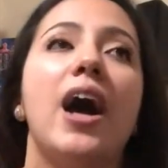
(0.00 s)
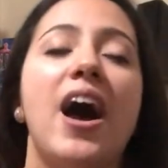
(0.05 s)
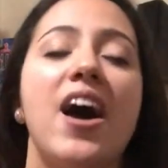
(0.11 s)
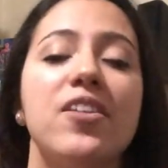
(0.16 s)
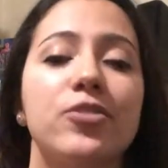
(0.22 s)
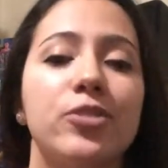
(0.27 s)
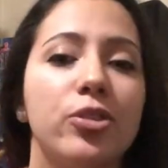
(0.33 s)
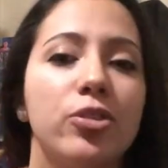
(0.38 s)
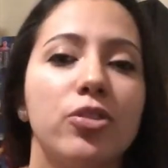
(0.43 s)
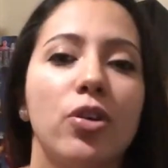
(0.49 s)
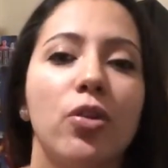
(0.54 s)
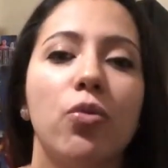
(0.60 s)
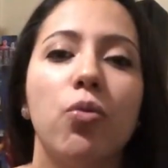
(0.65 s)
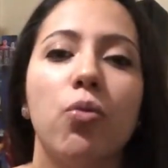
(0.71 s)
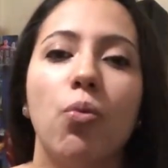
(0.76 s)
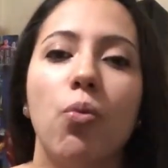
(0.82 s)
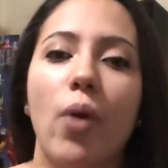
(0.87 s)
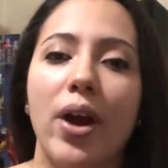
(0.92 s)
Ask yourself,
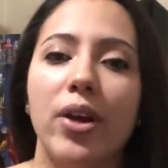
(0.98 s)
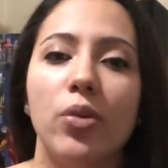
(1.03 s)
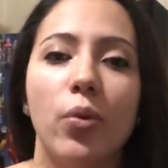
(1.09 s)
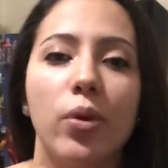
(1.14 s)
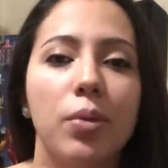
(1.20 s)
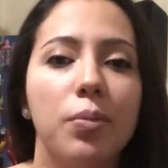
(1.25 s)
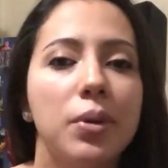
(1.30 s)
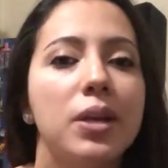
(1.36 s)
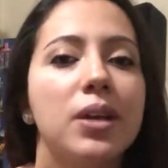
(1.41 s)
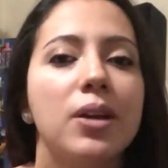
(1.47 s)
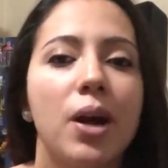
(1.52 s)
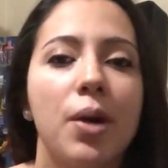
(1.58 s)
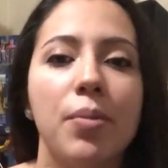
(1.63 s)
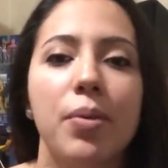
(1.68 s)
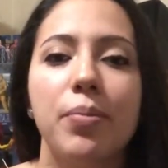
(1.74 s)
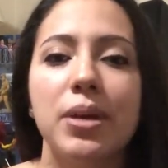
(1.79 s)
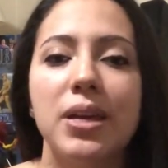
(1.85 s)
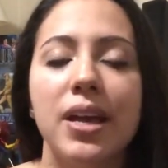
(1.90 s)
why do you want to
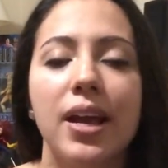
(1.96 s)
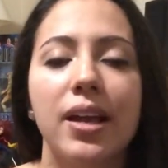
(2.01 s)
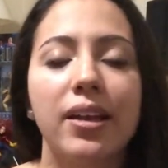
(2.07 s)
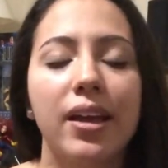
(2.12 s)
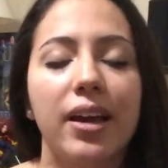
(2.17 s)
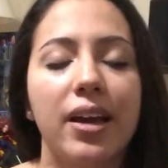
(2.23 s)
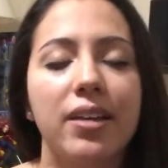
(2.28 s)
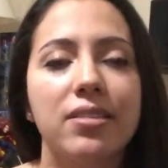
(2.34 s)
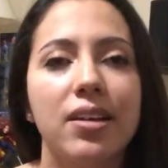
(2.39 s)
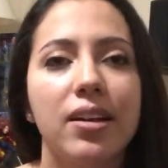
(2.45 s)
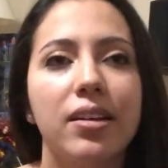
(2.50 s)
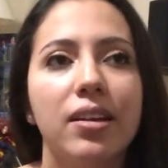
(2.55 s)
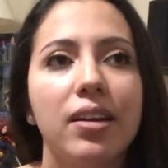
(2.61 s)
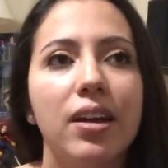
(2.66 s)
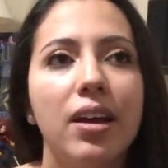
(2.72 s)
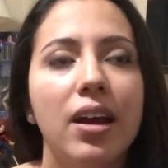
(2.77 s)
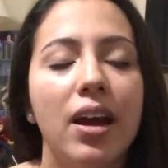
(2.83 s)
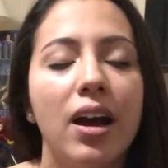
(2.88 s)
become a PA? Like I said,
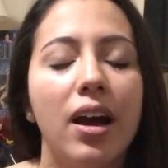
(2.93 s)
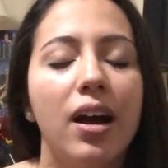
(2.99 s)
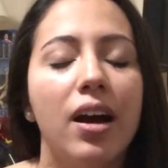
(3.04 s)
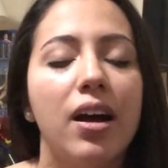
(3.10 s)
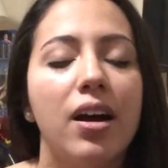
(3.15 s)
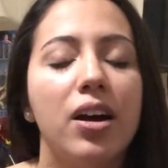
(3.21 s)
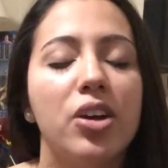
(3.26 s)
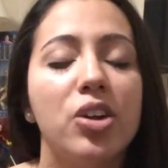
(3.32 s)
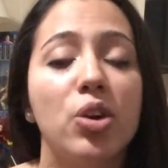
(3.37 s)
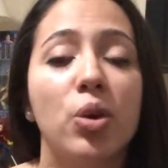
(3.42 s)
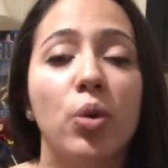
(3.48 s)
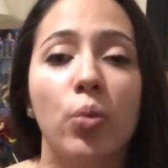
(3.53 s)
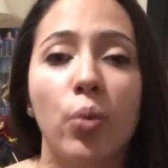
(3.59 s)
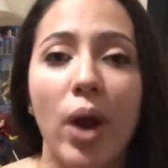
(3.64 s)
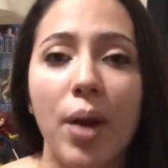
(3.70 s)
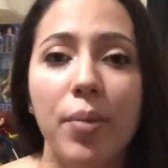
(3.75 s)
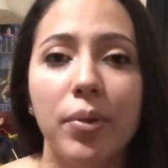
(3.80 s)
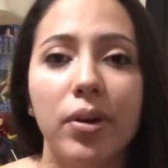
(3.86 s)
your
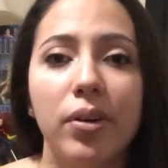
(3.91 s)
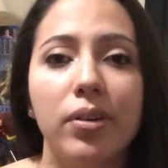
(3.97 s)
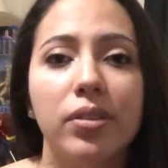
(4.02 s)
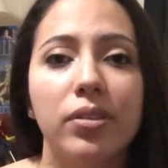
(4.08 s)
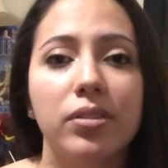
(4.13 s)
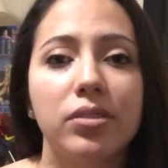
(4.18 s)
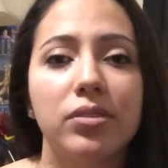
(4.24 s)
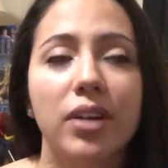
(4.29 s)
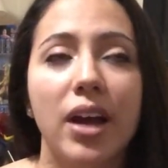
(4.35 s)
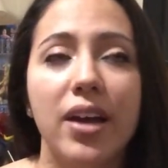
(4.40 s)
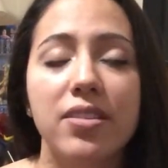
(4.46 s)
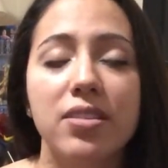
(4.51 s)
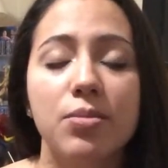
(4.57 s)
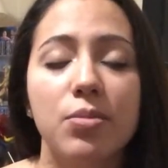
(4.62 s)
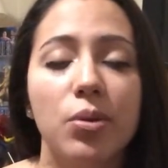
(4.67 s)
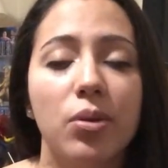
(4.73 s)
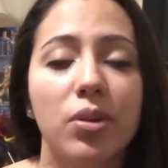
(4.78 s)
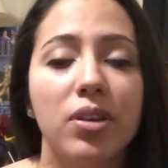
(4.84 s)
grammar
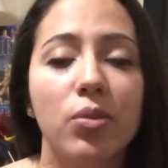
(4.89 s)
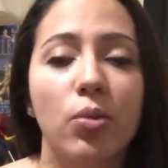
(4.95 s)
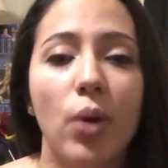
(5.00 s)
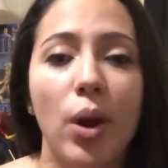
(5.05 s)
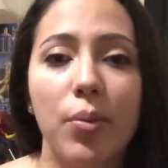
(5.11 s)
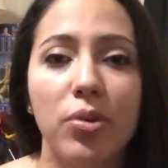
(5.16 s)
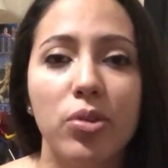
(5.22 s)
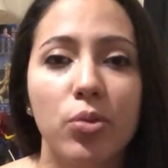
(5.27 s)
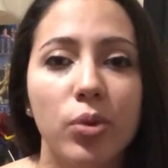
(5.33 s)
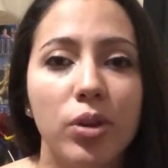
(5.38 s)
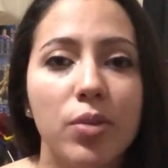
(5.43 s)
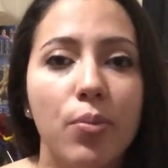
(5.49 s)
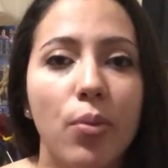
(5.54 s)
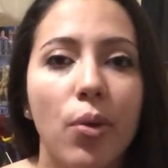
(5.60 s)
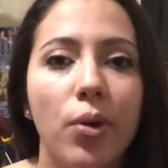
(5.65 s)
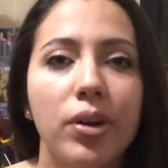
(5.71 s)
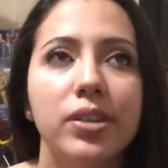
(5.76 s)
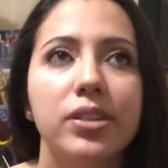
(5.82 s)
is really
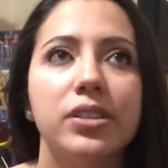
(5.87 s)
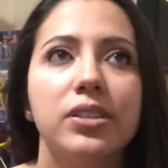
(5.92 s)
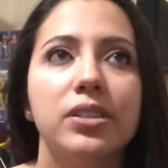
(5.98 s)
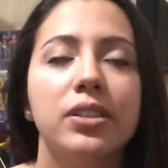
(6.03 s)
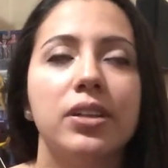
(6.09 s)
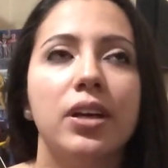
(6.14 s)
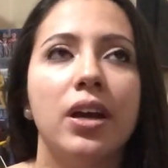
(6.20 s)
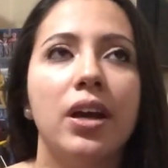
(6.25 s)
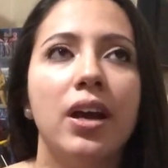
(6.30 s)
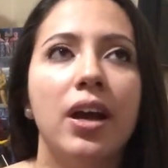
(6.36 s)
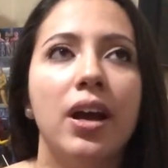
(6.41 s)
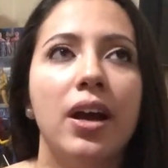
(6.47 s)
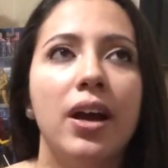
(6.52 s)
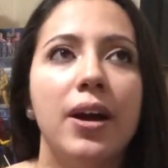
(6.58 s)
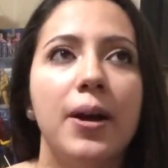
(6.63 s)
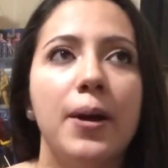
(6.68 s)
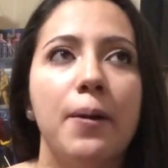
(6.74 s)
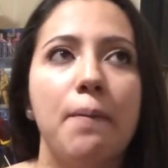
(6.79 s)
important.
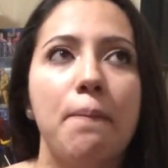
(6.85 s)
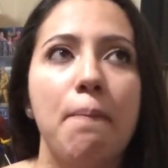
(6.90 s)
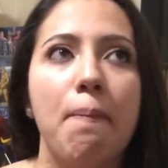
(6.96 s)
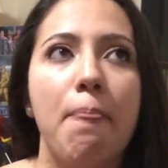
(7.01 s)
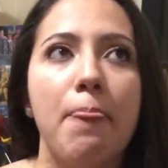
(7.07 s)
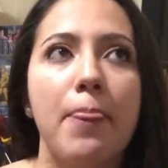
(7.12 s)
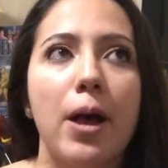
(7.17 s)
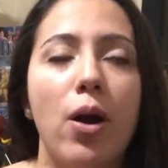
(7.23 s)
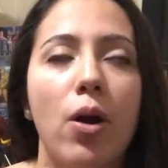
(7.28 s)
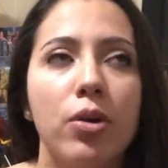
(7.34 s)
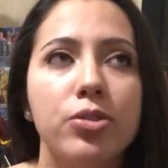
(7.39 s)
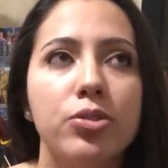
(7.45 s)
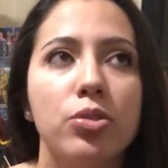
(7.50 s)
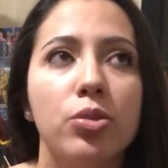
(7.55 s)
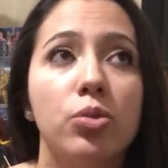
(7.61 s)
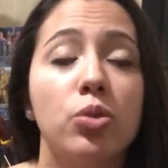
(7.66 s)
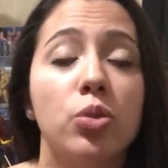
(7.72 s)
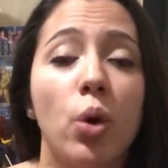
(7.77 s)

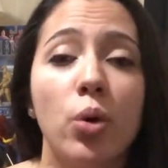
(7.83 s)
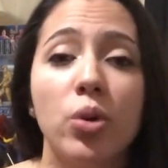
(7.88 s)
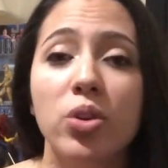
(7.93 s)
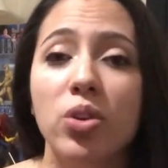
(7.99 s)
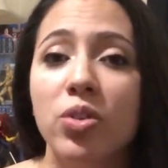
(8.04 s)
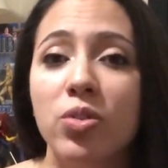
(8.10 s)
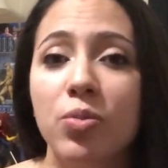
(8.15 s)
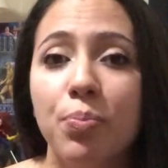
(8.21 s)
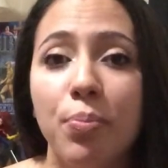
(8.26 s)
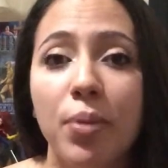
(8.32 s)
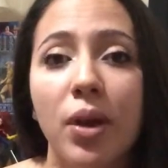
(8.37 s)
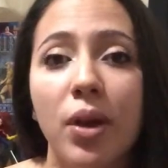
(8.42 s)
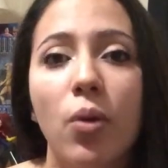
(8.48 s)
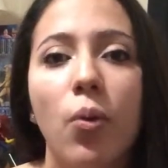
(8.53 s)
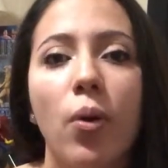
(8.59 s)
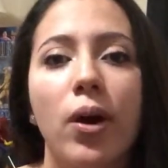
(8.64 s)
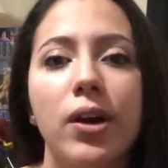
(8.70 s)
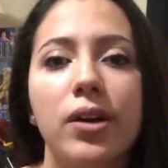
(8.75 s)
Also, don't use
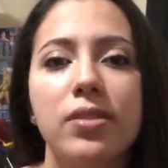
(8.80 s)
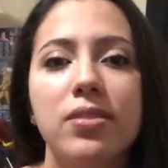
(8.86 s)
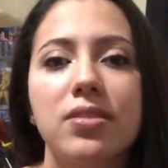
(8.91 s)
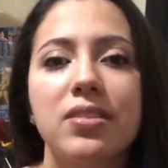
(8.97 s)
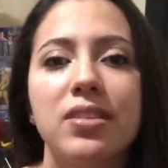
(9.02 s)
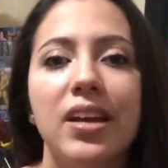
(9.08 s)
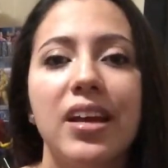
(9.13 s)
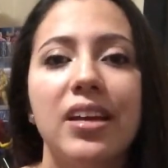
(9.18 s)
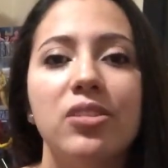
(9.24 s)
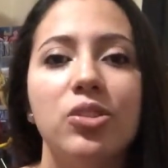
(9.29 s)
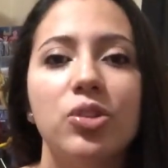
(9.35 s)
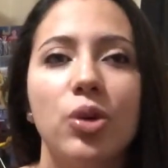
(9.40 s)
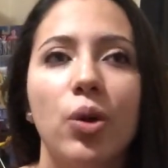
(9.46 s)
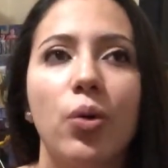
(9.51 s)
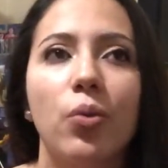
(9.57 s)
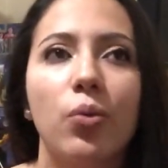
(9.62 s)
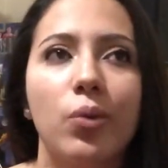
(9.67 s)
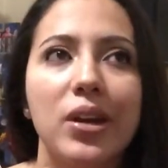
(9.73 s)
big words, and
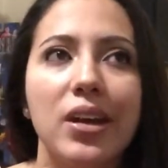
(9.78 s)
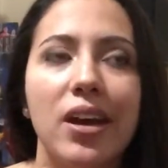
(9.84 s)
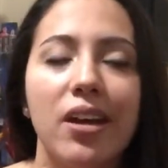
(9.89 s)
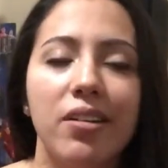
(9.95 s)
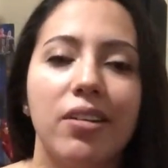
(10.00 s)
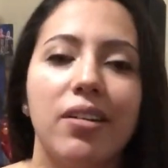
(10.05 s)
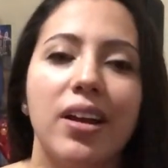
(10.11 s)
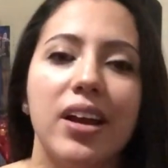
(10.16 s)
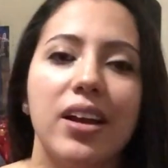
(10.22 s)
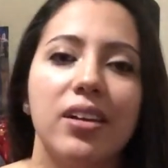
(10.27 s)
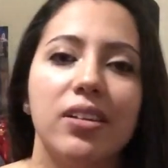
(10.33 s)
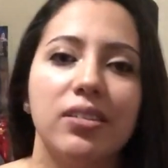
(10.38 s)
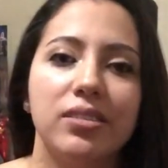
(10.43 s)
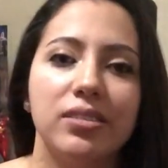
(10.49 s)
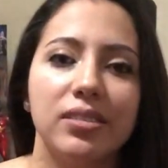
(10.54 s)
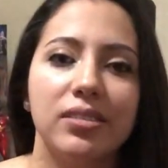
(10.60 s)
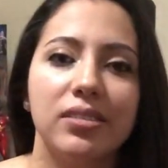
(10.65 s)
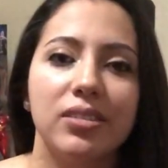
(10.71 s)
don't reiterate
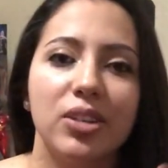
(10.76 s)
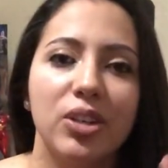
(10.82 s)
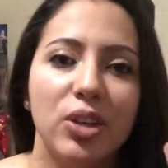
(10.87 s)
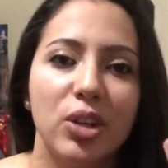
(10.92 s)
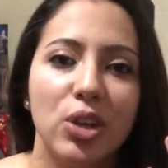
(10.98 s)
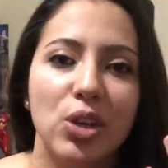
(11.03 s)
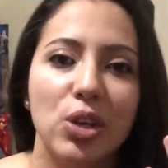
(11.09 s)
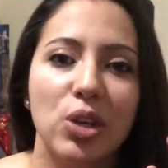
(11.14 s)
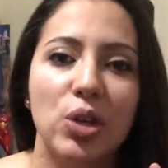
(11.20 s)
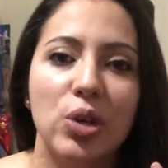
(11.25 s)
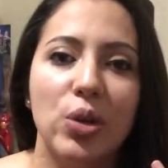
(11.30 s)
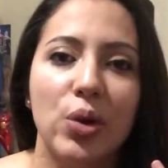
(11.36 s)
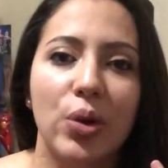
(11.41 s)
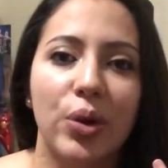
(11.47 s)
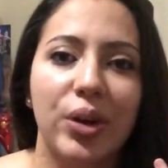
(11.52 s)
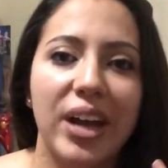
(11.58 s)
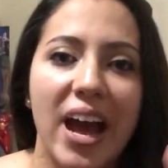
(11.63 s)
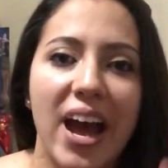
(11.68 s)

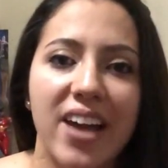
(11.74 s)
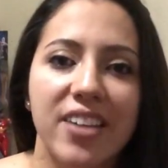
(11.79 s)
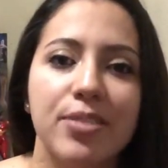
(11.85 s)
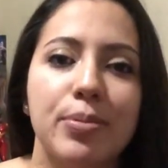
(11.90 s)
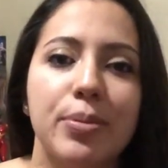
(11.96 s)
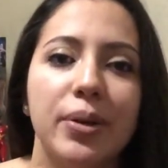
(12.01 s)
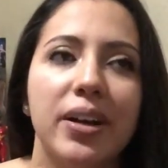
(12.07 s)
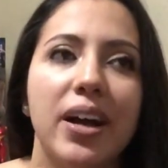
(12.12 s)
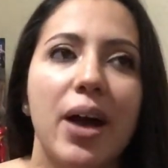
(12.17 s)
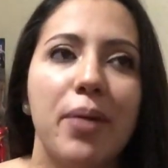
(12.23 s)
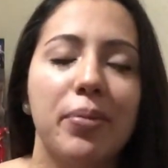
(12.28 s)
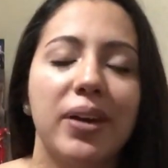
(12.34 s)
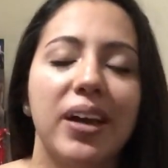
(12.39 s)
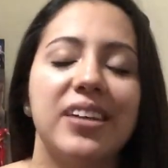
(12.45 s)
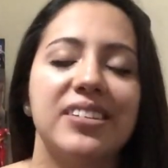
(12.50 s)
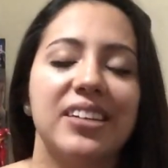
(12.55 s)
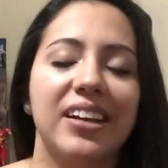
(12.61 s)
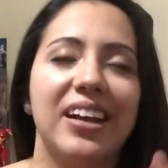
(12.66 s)
your CASPA
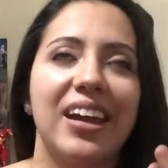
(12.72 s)
application.